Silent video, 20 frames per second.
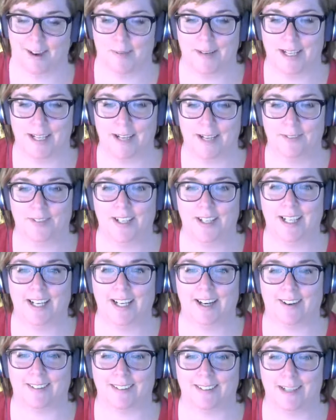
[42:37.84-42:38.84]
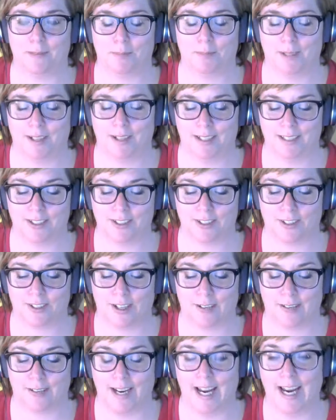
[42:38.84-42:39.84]
I did a video and I put it on
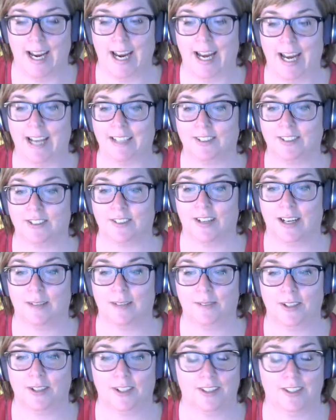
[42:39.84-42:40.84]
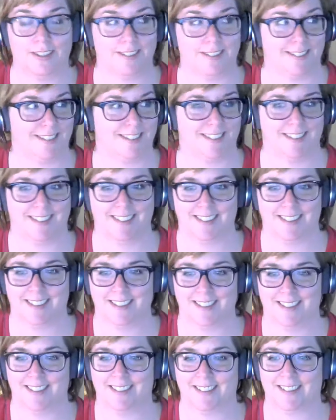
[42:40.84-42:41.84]
Instagram. Hey, Instagram nerds,
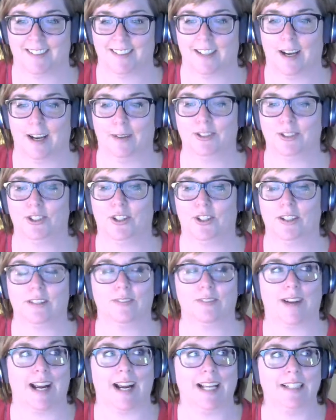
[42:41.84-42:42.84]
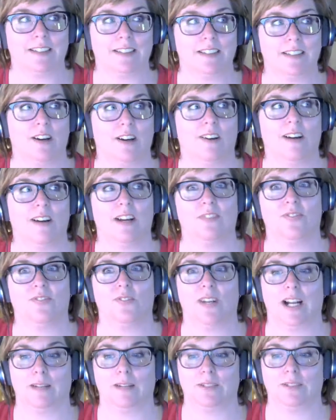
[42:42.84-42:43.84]
come and join, right? So when
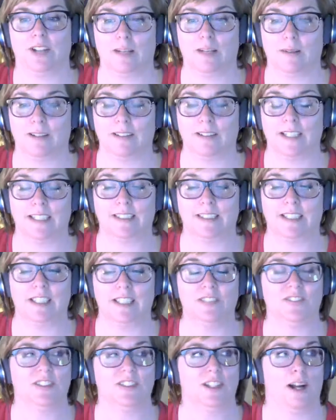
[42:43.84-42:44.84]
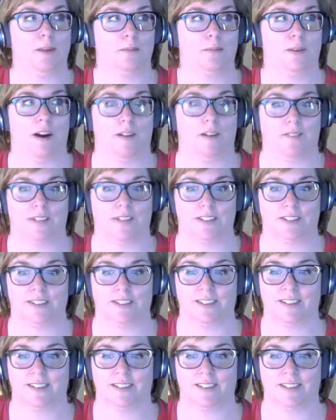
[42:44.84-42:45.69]
I'm talking about LinkedIn for nonprofits,